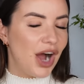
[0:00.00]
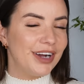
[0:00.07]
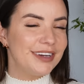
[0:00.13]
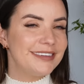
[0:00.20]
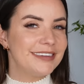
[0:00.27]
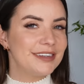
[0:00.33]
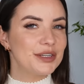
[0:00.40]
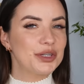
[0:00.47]
I
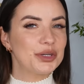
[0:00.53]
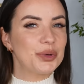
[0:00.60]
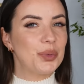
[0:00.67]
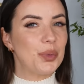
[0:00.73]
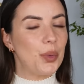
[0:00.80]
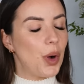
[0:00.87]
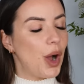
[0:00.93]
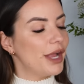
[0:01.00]
didn't
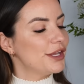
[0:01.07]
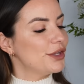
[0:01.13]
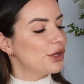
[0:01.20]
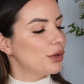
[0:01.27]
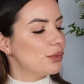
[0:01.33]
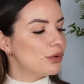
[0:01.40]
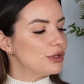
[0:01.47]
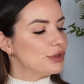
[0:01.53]
quite
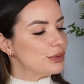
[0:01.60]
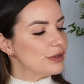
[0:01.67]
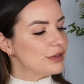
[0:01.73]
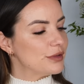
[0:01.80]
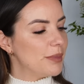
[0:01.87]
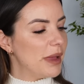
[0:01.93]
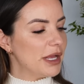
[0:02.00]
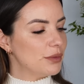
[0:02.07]
know what to
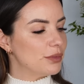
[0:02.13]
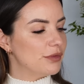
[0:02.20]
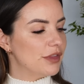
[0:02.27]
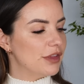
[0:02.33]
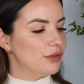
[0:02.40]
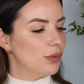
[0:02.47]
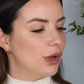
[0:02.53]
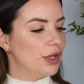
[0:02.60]
expect with
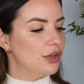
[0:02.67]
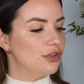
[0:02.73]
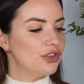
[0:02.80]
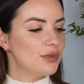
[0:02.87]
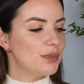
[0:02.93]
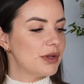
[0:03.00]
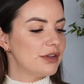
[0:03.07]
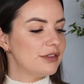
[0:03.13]
this one,
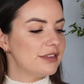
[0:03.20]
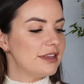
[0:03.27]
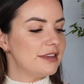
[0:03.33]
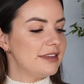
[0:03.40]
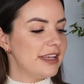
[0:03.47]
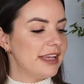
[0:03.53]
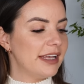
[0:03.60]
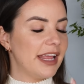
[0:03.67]
just because the
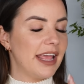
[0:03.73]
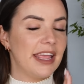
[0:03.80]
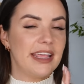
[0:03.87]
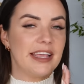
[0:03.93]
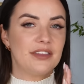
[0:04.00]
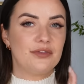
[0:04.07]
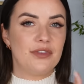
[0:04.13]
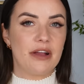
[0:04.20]

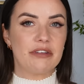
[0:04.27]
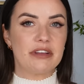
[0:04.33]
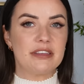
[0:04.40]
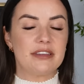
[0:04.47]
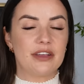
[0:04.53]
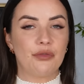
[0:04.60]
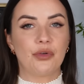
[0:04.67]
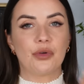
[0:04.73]
DNA is very
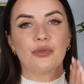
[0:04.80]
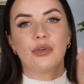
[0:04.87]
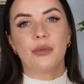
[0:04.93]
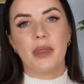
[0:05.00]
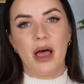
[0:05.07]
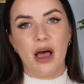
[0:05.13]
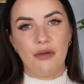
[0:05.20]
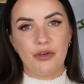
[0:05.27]
different
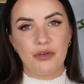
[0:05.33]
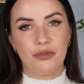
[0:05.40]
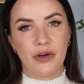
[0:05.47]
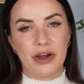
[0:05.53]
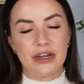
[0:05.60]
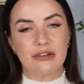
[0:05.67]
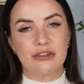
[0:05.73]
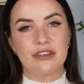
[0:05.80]
from the other
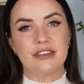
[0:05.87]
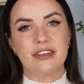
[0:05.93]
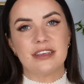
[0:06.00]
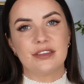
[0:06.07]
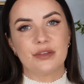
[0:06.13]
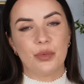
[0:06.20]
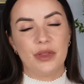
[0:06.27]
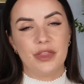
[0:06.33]

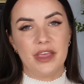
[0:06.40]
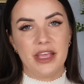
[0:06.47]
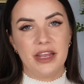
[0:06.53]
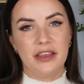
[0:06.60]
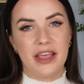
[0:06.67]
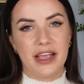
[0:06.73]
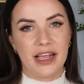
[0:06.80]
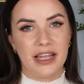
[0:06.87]
fragrances
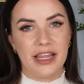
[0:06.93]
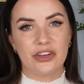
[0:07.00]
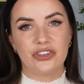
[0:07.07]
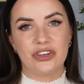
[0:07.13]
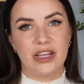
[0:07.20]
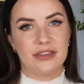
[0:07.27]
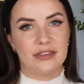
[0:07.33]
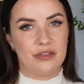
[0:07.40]
within their
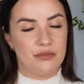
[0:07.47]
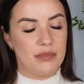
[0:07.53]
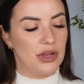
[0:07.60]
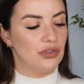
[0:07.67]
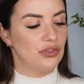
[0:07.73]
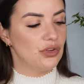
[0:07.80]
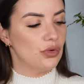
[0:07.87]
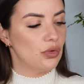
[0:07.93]
collection, as I've
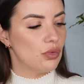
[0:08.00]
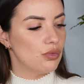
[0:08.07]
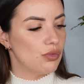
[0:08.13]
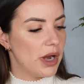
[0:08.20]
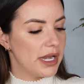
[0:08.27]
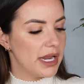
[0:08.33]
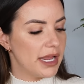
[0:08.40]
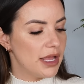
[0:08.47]
mentioned
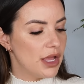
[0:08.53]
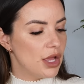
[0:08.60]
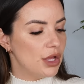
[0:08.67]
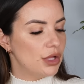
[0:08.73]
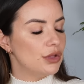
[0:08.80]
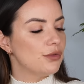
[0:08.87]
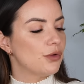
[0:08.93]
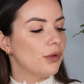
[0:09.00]
already.
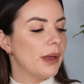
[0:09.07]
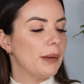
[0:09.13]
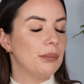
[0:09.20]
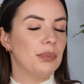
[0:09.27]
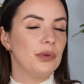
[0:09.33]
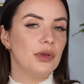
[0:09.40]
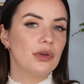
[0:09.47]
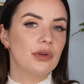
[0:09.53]
You've got
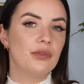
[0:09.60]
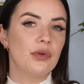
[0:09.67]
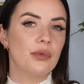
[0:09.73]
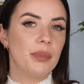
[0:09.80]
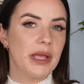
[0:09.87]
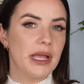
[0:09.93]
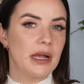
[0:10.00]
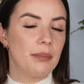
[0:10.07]
that beautiful
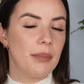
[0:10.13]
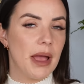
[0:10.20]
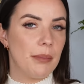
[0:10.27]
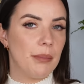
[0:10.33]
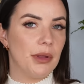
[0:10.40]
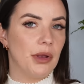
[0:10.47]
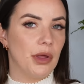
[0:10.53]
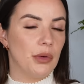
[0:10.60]
pink
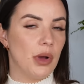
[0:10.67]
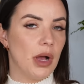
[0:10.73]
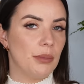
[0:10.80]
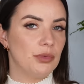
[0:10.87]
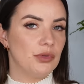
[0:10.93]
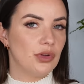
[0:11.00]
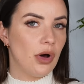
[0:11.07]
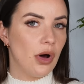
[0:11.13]
pepper note
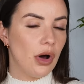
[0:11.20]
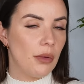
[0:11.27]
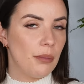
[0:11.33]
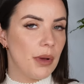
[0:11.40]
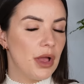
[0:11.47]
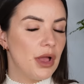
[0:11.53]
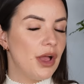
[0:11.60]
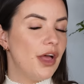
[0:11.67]
up
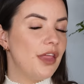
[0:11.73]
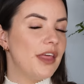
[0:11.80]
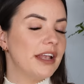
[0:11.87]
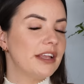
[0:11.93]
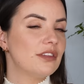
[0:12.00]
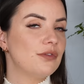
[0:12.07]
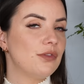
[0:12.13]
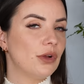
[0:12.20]
top,
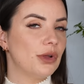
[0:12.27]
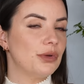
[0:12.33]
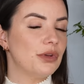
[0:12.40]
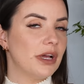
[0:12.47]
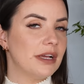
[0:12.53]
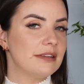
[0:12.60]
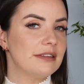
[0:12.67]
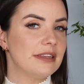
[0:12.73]
then it's followed
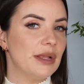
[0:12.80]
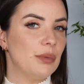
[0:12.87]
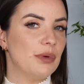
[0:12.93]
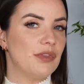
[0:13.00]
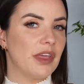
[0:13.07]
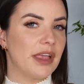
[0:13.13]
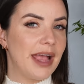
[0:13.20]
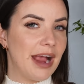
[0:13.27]
nicely
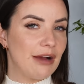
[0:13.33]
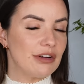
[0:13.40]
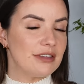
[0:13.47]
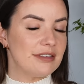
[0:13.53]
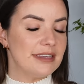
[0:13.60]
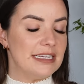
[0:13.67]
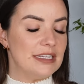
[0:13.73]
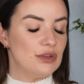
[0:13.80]
with the
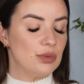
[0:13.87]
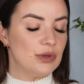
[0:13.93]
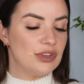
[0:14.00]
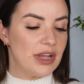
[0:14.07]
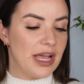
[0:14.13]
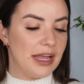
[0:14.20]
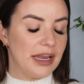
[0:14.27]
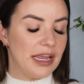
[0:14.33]
carrot seeds,
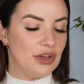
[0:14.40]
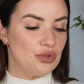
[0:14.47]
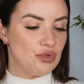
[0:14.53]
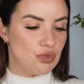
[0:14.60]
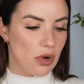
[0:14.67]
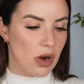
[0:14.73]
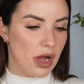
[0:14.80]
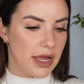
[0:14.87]
which add a
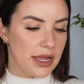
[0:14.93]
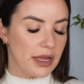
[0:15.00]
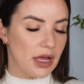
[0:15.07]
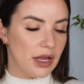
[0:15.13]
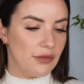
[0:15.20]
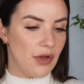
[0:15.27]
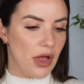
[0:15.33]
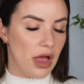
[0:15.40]
dry
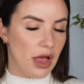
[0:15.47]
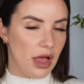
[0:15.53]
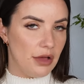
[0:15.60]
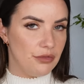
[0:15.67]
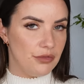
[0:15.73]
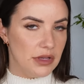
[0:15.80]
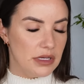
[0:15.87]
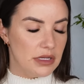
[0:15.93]
kind of
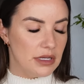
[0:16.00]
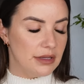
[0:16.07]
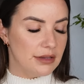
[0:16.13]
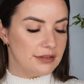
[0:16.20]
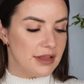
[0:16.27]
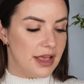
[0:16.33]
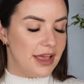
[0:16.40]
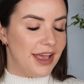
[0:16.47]

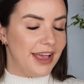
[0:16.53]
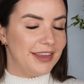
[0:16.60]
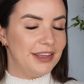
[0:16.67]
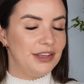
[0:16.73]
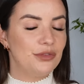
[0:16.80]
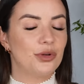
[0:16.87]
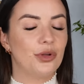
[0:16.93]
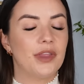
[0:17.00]
earthiness. And
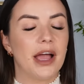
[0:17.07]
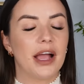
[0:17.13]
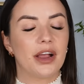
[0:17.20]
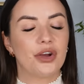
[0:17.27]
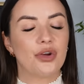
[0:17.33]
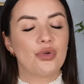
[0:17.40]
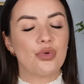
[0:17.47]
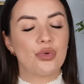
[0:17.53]
then you've got
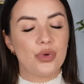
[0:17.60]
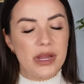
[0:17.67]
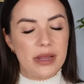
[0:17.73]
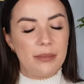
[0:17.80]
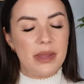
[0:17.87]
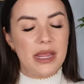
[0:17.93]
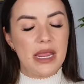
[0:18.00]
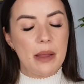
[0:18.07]
that
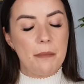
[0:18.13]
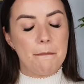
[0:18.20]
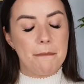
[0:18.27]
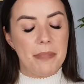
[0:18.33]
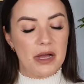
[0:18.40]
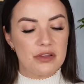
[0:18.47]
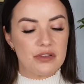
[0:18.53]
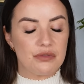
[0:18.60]
creamy,
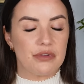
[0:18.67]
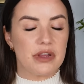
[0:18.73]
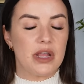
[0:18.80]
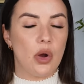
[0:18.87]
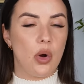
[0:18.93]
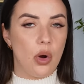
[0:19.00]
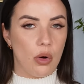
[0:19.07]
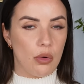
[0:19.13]

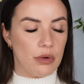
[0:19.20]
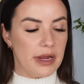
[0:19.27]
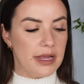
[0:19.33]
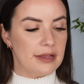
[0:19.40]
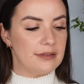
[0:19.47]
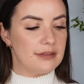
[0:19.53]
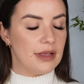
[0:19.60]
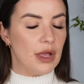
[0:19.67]
buttery
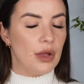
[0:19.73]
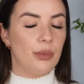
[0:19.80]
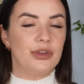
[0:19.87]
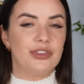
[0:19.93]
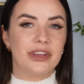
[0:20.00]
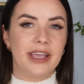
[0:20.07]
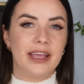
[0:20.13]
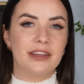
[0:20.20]
orris,
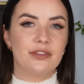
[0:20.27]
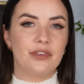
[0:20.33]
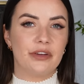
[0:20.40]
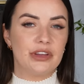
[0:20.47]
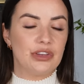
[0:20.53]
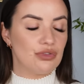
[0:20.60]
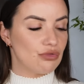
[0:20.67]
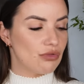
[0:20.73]
which again is
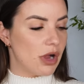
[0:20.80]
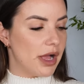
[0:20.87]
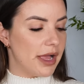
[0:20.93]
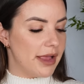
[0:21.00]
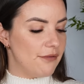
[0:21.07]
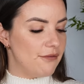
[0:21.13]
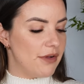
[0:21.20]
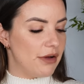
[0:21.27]
very dry
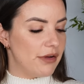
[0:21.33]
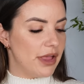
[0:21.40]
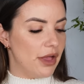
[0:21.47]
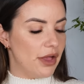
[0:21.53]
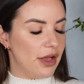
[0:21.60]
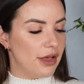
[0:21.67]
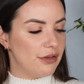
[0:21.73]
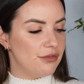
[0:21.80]
and very
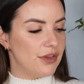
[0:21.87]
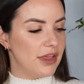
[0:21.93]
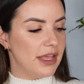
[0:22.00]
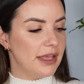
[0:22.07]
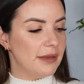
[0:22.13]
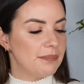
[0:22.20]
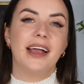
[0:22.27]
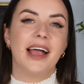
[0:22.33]

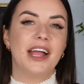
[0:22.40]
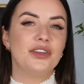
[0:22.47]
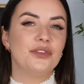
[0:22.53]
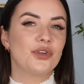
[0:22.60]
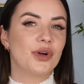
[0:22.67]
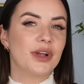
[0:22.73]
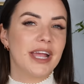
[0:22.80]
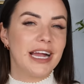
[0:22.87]
earthy. And
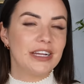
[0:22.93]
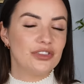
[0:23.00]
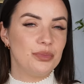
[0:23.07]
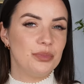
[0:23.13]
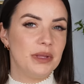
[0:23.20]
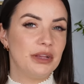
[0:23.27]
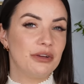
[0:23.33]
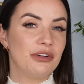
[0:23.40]
you've got
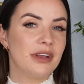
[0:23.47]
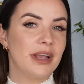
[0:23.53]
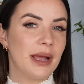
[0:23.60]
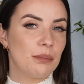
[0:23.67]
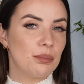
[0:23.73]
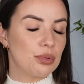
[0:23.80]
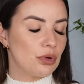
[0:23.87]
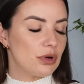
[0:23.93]
cashmerian,
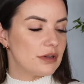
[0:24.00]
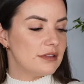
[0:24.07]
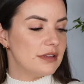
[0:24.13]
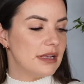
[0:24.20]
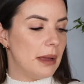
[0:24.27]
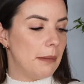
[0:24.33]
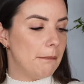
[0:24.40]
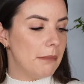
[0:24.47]

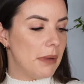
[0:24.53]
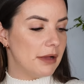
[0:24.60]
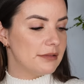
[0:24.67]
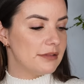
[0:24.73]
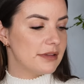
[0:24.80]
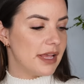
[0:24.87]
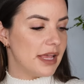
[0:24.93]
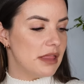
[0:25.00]
ambroxan, and
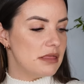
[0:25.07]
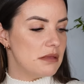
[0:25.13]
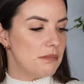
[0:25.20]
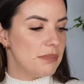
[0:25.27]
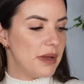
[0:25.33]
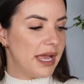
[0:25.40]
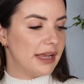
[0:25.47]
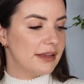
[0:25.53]
musk in the
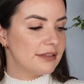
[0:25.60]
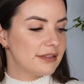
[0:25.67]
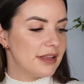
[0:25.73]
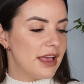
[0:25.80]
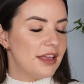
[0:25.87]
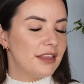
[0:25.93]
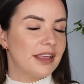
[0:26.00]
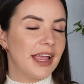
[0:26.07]
base.
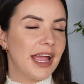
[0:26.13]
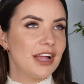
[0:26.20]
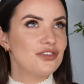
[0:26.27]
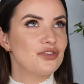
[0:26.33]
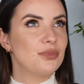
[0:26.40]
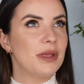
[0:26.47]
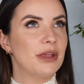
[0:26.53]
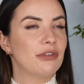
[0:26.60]
The
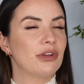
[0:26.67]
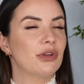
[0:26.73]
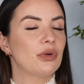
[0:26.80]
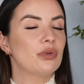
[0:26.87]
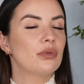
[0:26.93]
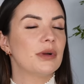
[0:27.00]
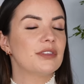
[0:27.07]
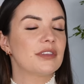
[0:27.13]
cashmerian
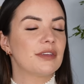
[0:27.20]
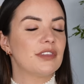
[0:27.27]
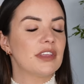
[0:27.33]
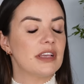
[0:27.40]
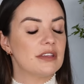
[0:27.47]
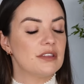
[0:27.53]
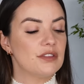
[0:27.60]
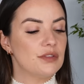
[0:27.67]
almost gives
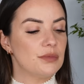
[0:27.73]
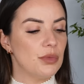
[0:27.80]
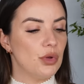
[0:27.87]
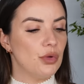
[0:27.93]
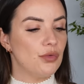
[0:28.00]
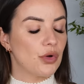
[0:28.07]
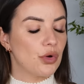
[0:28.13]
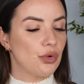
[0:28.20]
it a
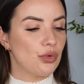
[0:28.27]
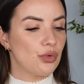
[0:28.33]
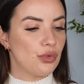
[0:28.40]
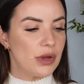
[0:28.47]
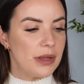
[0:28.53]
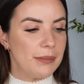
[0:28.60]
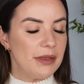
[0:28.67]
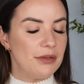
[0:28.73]
smooth,
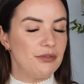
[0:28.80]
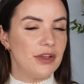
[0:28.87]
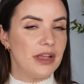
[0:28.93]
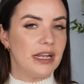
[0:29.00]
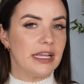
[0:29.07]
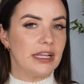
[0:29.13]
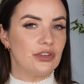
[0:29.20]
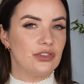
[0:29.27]
creamy
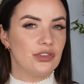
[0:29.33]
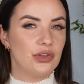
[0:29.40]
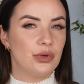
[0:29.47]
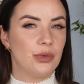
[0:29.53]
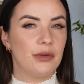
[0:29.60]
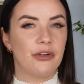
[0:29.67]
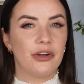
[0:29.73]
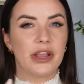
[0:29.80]
feeling
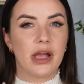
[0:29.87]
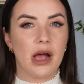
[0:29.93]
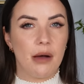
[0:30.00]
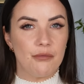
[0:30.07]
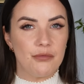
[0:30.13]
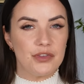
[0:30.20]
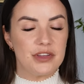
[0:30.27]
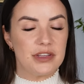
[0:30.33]
too, a very
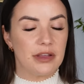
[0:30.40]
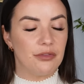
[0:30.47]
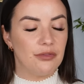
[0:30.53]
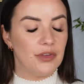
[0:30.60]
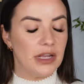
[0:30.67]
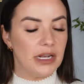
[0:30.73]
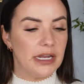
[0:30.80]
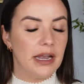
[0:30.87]
comforting
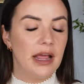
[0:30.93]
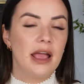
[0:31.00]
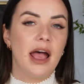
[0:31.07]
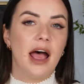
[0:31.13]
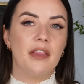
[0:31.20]
feeling.